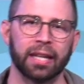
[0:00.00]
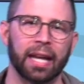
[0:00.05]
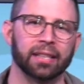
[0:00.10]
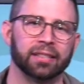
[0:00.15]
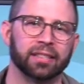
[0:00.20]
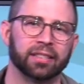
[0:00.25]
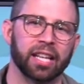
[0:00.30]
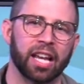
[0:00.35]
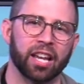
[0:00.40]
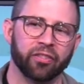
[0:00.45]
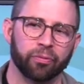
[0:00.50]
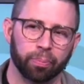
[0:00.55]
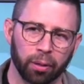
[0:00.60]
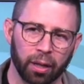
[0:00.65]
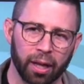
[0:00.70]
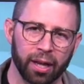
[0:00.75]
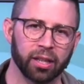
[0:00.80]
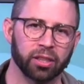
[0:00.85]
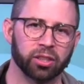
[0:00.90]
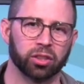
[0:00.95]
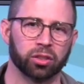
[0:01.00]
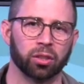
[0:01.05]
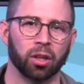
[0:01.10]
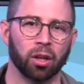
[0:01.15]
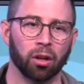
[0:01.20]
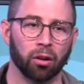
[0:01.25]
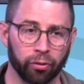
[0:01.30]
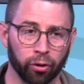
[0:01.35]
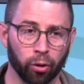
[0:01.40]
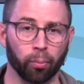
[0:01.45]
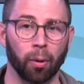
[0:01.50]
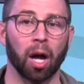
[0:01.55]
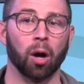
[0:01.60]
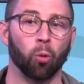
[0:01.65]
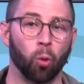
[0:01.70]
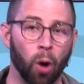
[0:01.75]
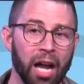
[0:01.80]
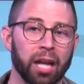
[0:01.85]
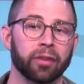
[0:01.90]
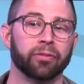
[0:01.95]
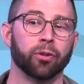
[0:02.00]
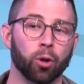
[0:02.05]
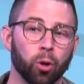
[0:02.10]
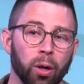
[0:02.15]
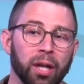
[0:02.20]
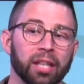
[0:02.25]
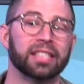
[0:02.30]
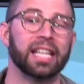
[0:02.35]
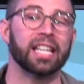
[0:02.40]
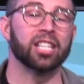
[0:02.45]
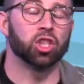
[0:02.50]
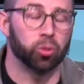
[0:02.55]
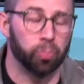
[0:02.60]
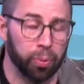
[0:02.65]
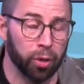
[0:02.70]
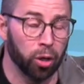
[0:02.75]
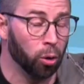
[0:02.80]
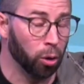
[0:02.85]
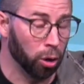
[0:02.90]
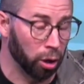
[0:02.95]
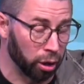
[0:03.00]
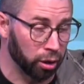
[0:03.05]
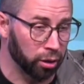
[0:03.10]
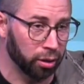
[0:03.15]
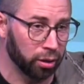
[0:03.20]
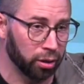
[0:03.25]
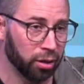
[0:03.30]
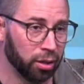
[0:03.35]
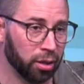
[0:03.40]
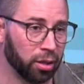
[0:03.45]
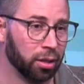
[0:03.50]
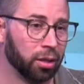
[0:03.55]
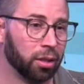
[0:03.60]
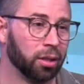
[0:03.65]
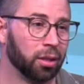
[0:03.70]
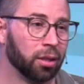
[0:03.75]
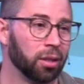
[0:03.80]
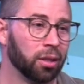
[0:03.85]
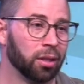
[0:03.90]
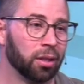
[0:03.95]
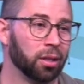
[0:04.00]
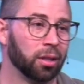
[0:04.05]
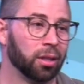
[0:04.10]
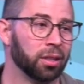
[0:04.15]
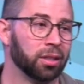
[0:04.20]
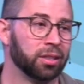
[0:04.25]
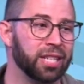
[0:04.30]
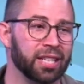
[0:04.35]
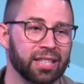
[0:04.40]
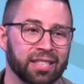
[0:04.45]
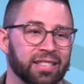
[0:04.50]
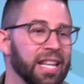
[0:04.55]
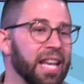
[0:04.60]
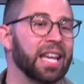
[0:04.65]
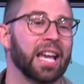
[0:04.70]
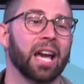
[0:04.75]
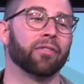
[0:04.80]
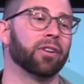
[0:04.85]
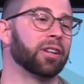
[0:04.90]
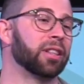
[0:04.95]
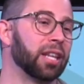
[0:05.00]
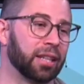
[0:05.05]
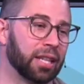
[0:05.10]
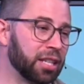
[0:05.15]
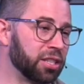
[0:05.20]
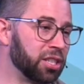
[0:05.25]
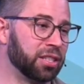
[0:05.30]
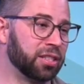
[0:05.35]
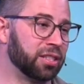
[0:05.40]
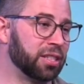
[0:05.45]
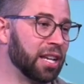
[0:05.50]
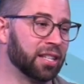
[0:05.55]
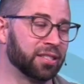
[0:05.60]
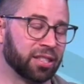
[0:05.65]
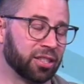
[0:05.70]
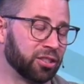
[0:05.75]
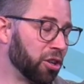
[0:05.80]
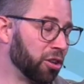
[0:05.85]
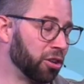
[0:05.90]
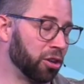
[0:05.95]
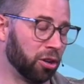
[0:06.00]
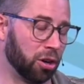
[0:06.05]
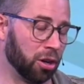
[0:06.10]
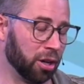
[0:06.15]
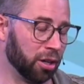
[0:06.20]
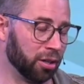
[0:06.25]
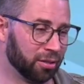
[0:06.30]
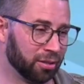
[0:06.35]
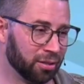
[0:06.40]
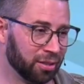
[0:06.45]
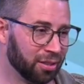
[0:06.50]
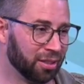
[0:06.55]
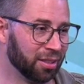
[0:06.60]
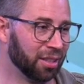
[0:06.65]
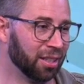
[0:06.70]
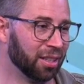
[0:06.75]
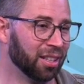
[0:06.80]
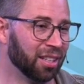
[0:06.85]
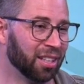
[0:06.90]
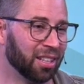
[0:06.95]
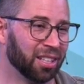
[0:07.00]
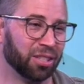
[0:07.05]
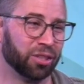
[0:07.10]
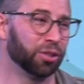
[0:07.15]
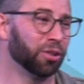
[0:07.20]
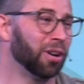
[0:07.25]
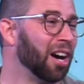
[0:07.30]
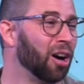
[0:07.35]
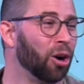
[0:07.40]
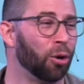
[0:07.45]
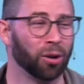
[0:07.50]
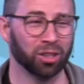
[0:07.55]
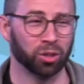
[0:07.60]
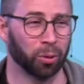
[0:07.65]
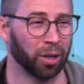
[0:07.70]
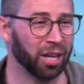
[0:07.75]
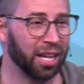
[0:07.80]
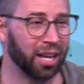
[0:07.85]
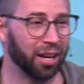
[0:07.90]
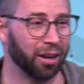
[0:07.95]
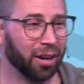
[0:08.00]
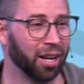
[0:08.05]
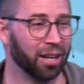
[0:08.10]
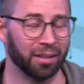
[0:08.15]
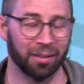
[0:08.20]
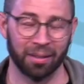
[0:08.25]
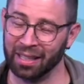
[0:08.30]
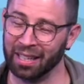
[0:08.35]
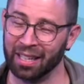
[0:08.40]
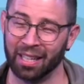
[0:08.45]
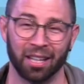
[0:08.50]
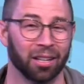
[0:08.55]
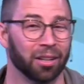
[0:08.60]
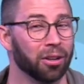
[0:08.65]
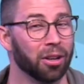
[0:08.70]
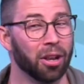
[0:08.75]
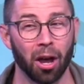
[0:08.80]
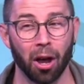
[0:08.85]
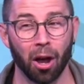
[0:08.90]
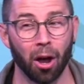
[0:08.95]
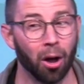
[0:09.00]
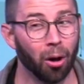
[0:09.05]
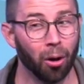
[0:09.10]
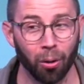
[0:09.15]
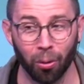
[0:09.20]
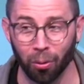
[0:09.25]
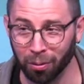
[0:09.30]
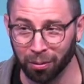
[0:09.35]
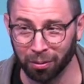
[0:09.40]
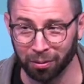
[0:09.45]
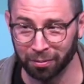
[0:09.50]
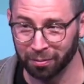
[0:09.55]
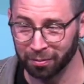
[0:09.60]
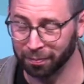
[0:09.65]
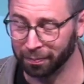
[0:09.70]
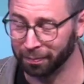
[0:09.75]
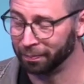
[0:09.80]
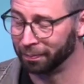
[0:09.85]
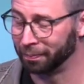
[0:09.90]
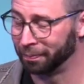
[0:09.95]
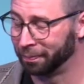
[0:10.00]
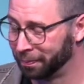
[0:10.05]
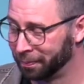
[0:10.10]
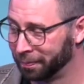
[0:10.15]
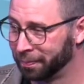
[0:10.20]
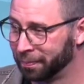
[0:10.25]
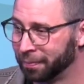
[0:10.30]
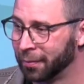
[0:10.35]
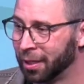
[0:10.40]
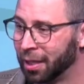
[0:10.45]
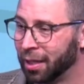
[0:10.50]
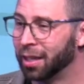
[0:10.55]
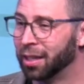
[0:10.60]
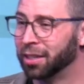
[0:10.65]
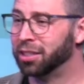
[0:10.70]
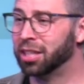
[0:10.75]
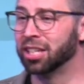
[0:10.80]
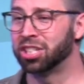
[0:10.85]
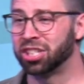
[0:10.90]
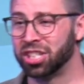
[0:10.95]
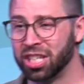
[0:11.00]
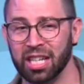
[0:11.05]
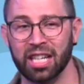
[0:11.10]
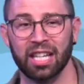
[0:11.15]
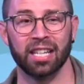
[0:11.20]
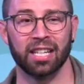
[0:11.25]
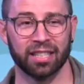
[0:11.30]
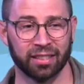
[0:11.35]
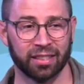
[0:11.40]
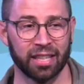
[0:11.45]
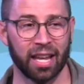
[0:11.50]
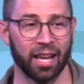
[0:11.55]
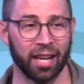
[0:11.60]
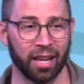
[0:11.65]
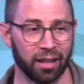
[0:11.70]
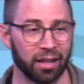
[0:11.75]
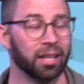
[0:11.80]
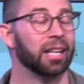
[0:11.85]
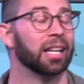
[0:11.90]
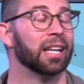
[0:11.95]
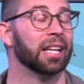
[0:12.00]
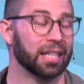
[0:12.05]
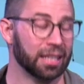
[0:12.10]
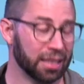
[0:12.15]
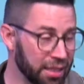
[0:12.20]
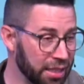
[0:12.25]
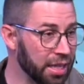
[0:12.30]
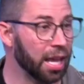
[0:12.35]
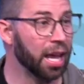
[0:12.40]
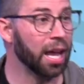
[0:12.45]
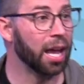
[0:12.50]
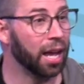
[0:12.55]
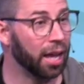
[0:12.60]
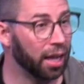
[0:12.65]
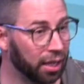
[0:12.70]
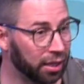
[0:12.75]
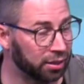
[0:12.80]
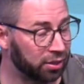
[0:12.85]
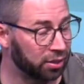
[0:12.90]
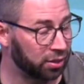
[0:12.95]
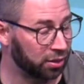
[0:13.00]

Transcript: a safe place for my wife, who is a spewer, to say everything that she says that's on her heart. Do I always want to hear it? No. Does she need to say it? Yes.